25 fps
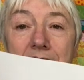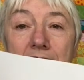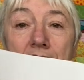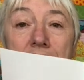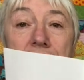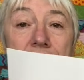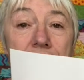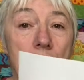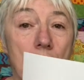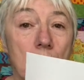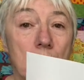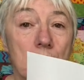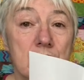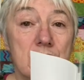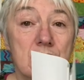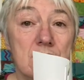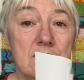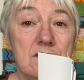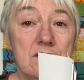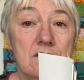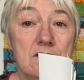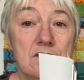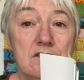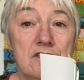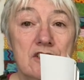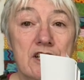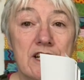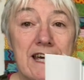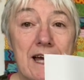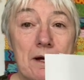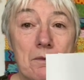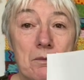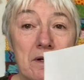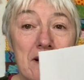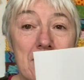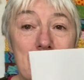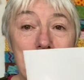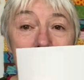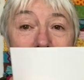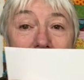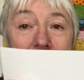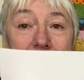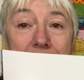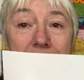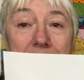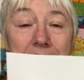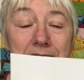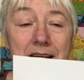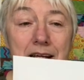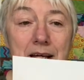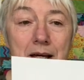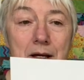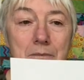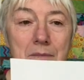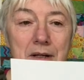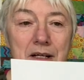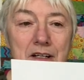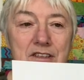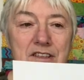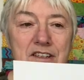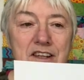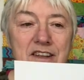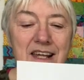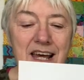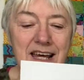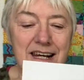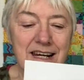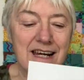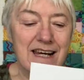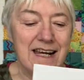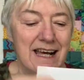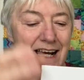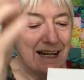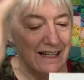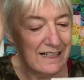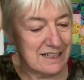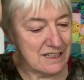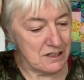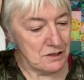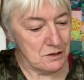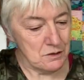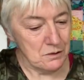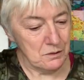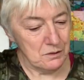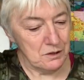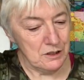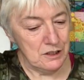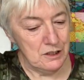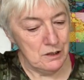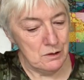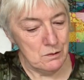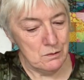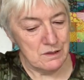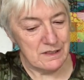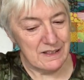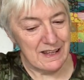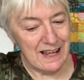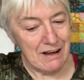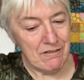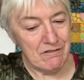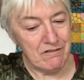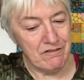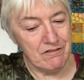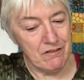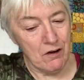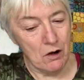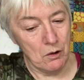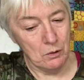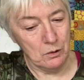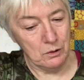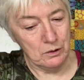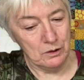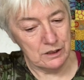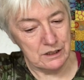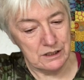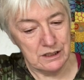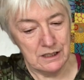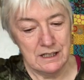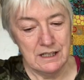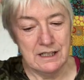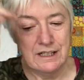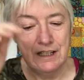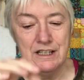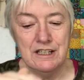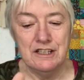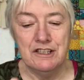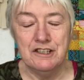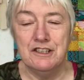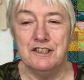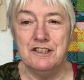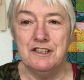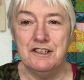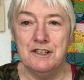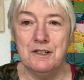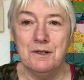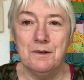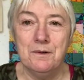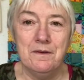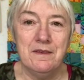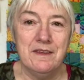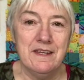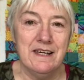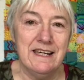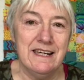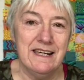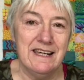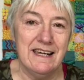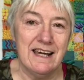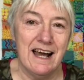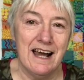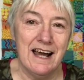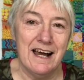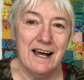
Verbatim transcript: a fold. Do you get what I mean? Because then I had to use that fold to do the